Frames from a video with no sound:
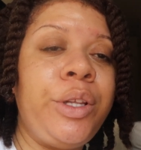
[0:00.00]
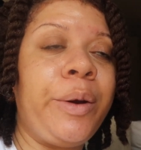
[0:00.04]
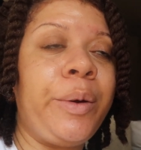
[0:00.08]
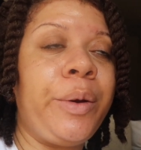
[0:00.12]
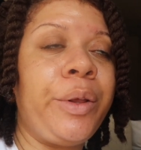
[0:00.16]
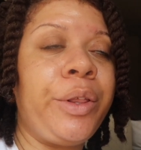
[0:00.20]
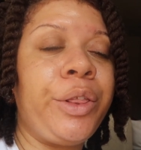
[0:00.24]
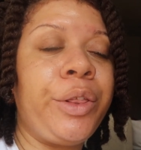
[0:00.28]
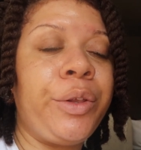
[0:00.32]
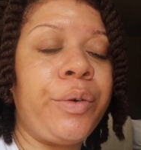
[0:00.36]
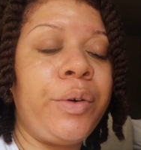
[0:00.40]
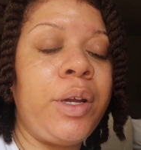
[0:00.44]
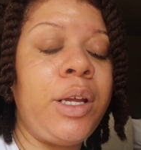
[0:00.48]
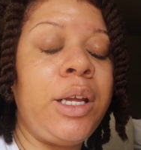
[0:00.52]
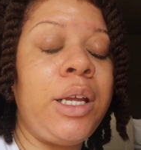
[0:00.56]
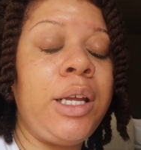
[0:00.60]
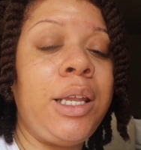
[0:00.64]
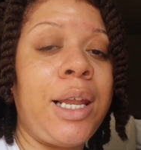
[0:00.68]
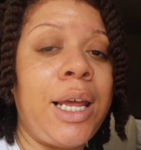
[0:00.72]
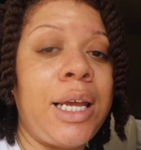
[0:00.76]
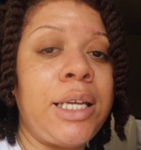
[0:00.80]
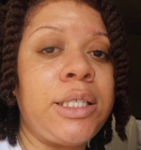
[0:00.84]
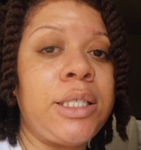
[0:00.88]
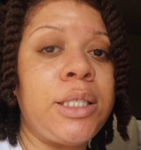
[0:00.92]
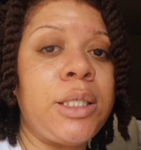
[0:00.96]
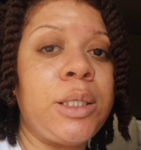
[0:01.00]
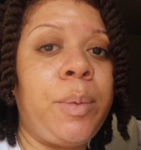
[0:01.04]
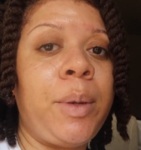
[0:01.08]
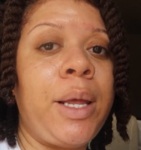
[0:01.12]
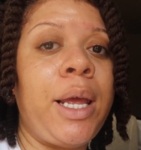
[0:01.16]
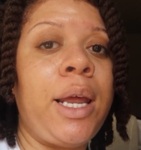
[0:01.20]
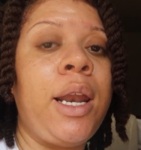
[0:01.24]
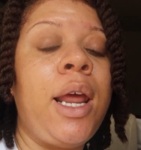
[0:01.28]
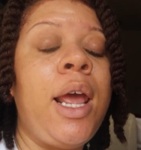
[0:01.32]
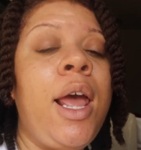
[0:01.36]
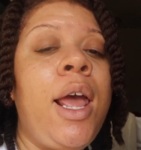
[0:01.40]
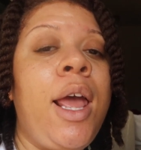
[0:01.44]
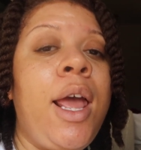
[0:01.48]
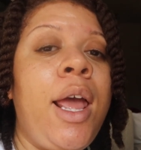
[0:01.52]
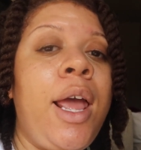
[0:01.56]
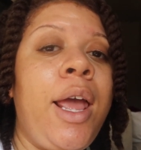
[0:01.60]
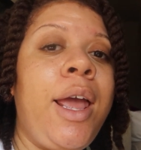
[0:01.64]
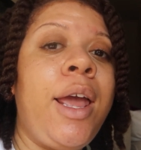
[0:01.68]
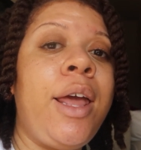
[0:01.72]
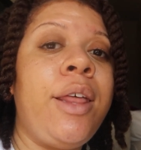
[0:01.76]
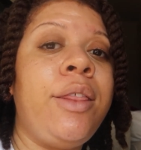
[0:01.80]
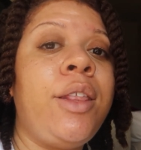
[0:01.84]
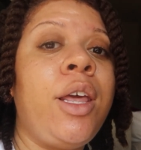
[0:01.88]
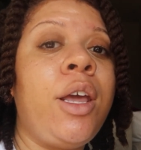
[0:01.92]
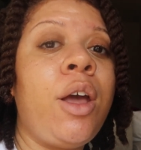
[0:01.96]
There were three license plates,
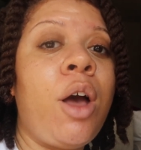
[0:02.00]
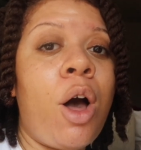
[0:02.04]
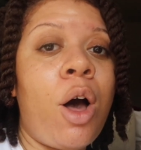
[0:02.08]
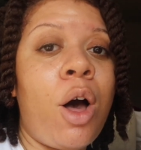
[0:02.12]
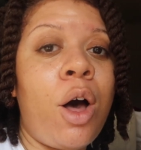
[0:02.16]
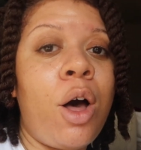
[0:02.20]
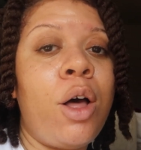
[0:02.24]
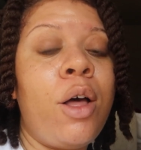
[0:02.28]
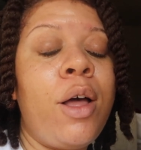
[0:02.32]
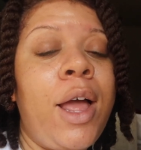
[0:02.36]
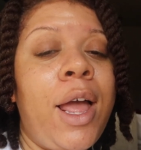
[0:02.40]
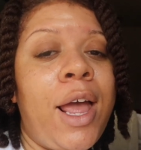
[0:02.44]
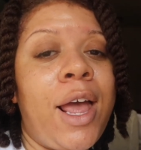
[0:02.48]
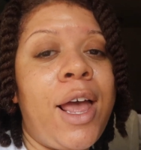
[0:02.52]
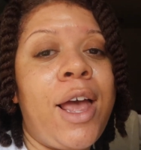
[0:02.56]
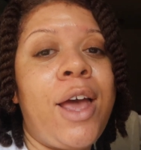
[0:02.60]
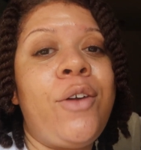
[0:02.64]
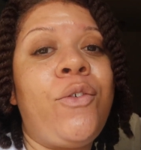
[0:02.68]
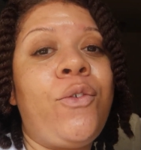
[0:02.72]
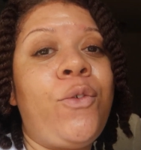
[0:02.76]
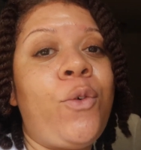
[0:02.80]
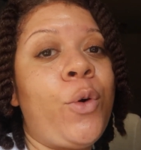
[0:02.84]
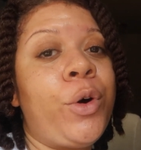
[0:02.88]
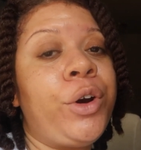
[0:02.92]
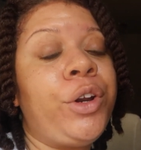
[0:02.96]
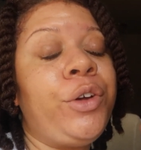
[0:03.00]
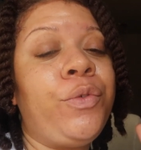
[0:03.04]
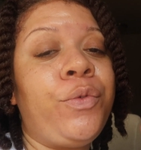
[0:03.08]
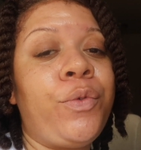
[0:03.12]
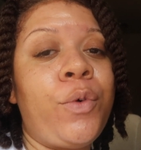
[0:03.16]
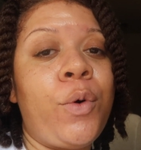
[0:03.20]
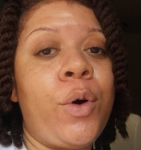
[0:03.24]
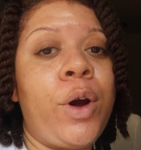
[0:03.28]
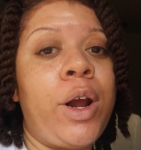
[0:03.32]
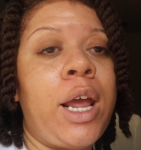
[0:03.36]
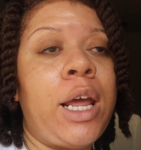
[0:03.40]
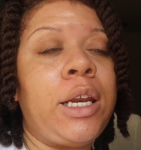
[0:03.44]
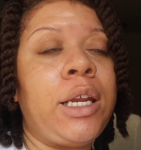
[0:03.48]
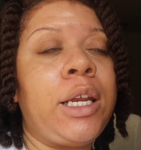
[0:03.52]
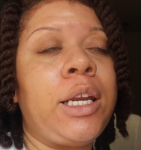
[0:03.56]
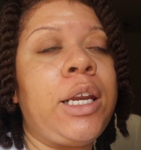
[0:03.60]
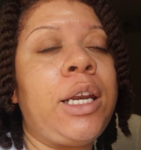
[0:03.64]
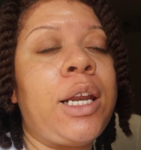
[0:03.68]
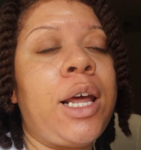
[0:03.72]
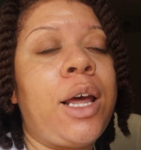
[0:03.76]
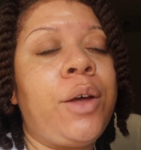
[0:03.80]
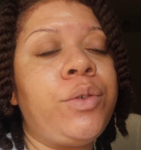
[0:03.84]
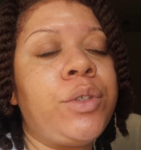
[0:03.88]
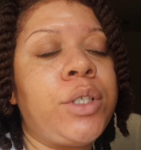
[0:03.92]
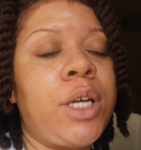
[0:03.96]
and they all had forty-four in it.
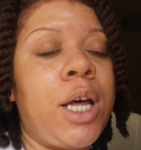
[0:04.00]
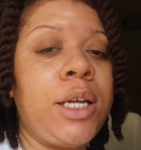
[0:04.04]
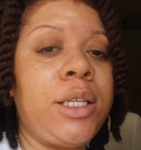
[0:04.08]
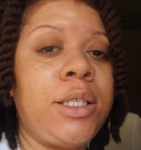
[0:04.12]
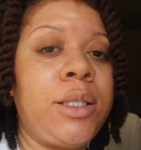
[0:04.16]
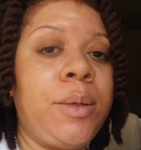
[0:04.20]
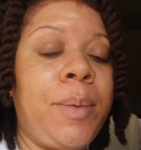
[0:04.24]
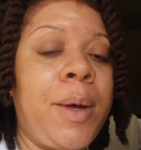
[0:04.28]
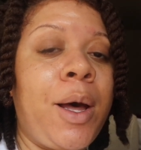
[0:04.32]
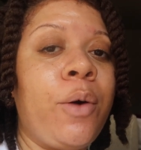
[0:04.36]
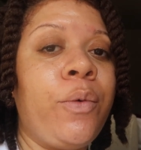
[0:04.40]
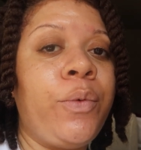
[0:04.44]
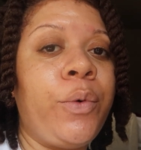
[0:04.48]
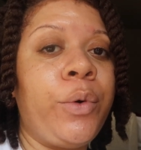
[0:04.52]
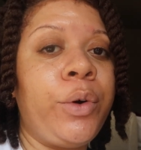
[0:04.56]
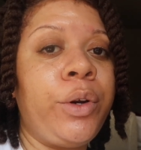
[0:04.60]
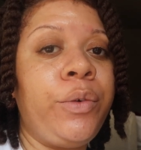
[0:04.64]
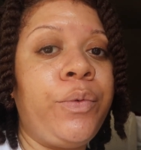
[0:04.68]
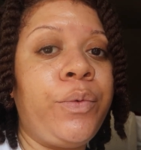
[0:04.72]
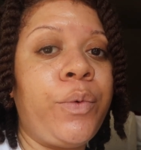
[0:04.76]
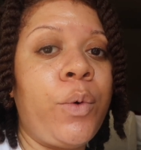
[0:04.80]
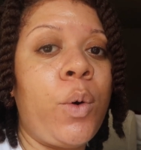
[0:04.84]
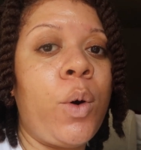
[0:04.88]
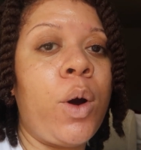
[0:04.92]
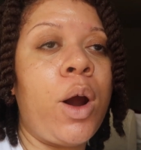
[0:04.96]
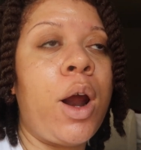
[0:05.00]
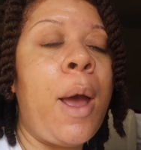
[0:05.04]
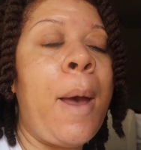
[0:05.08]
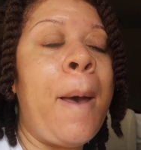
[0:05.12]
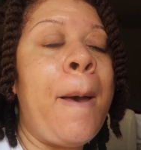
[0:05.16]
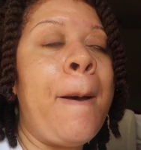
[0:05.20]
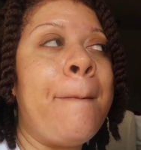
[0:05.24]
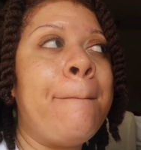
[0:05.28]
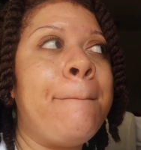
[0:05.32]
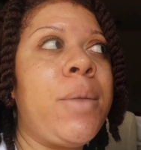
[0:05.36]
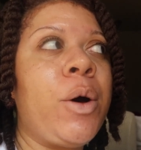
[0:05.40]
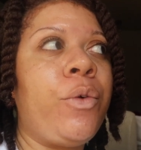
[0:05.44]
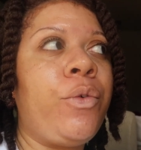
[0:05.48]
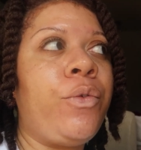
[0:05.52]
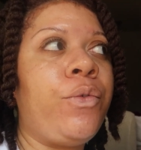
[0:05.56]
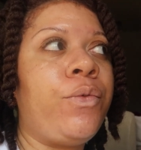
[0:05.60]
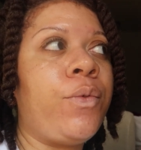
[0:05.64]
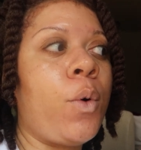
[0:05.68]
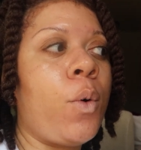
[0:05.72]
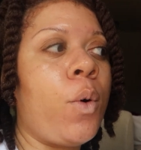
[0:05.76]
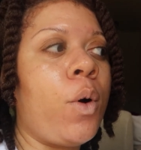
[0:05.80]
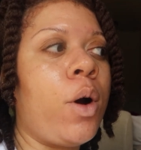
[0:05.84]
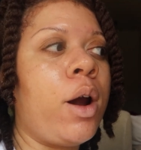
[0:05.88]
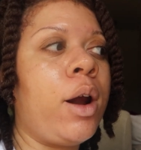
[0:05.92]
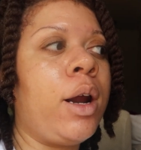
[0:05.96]
And I've talked about forty-four
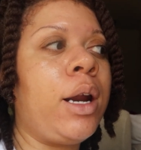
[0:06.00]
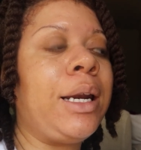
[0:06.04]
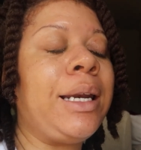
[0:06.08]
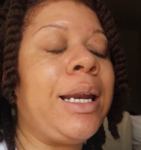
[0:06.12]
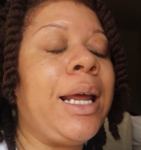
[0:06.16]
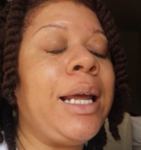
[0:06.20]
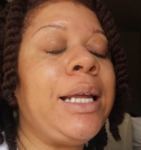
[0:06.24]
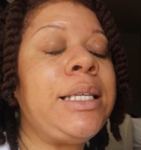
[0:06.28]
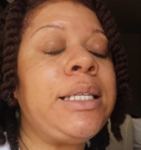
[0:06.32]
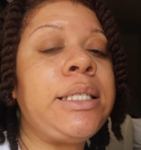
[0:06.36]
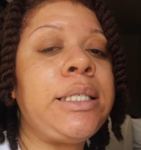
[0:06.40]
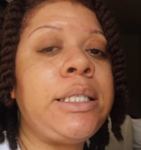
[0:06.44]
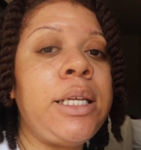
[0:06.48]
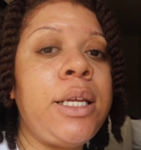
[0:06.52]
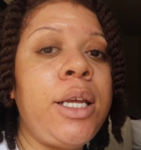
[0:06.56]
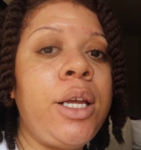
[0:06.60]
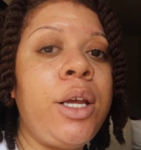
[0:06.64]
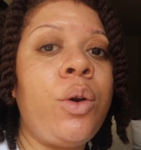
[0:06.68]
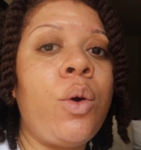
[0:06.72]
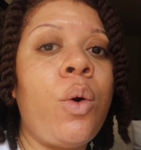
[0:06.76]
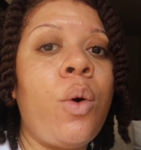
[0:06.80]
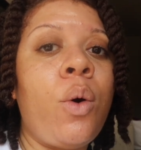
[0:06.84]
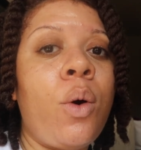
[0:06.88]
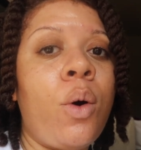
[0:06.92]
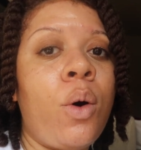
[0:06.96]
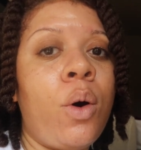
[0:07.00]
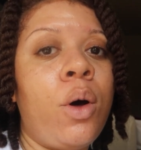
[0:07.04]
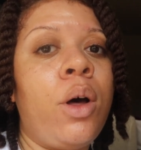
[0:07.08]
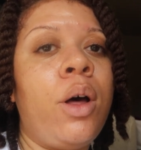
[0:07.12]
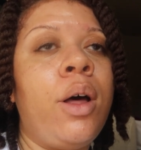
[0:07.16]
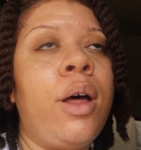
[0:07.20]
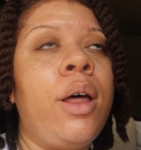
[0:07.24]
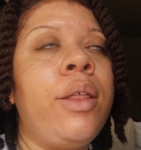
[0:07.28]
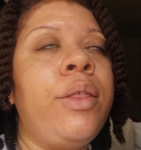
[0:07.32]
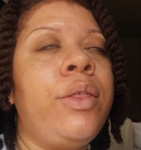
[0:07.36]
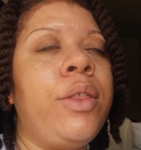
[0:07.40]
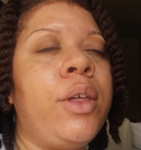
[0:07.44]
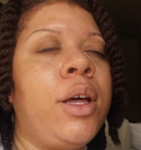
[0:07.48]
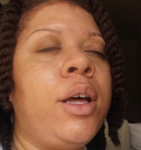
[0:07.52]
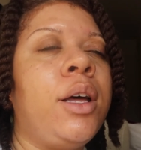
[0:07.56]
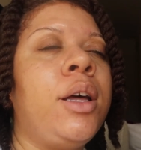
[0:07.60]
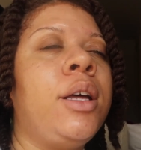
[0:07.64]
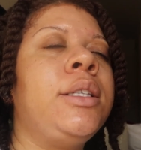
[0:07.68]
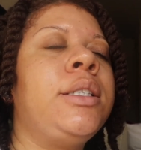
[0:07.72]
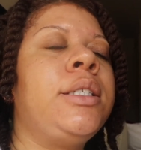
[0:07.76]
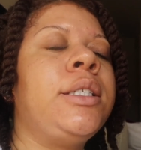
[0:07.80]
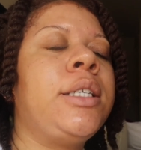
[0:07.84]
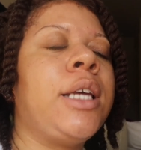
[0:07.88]
before, and I see it all the